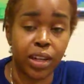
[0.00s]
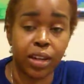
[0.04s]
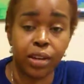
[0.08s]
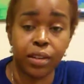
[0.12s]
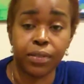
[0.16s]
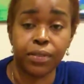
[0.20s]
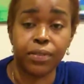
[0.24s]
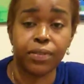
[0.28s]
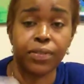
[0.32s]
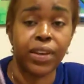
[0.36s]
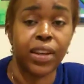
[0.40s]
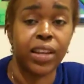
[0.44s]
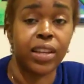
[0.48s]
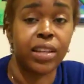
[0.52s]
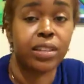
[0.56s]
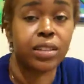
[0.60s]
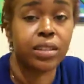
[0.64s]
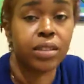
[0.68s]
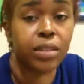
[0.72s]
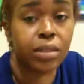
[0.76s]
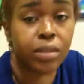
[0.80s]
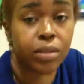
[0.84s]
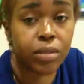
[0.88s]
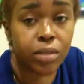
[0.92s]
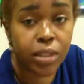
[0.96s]
at her face,
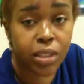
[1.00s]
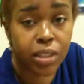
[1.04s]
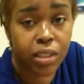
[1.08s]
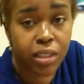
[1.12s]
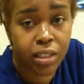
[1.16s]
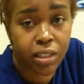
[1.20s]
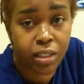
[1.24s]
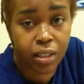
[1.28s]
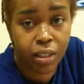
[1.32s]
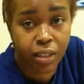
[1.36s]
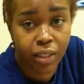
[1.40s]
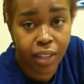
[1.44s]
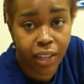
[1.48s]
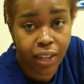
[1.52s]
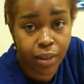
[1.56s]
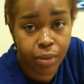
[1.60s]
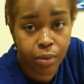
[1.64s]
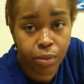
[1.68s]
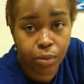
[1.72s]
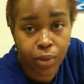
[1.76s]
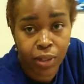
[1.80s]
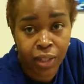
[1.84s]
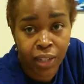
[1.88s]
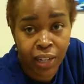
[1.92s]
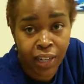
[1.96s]
and she just looked like,
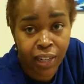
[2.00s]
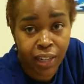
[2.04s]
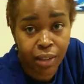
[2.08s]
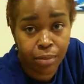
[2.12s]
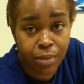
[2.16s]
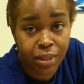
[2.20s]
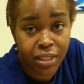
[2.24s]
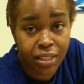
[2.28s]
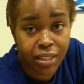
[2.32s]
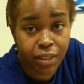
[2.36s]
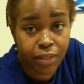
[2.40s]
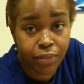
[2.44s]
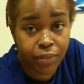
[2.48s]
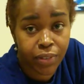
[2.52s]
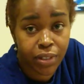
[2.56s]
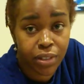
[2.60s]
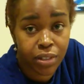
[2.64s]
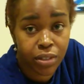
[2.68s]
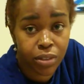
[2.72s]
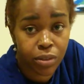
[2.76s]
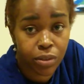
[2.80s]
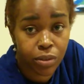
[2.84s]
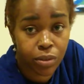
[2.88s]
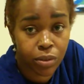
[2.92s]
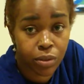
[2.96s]
what did I get myself
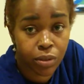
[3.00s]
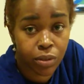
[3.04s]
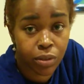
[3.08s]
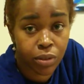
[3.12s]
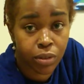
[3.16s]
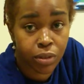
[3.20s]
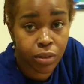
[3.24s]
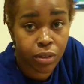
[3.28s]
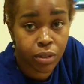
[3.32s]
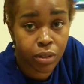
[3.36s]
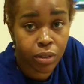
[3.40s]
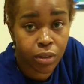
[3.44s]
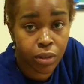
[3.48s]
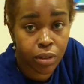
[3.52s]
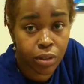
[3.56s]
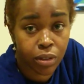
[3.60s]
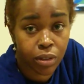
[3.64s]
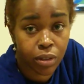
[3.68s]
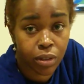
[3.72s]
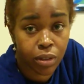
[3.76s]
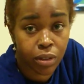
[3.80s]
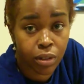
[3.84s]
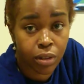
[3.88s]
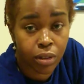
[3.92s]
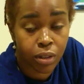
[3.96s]
into?
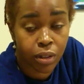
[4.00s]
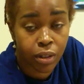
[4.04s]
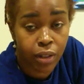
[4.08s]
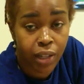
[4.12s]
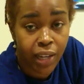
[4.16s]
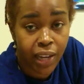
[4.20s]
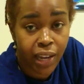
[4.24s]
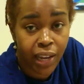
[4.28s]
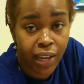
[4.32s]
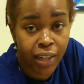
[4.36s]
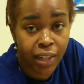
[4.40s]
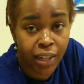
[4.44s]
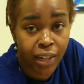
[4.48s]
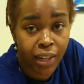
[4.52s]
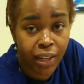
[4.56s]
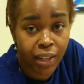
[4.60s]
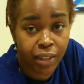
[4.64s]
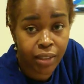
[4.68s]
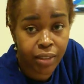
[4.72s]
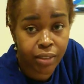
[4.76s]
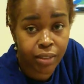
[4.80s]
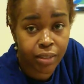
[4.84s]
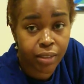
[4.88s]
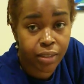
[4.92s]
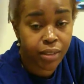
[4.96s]
Like, how did
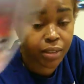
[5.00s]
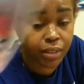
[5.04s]
I, you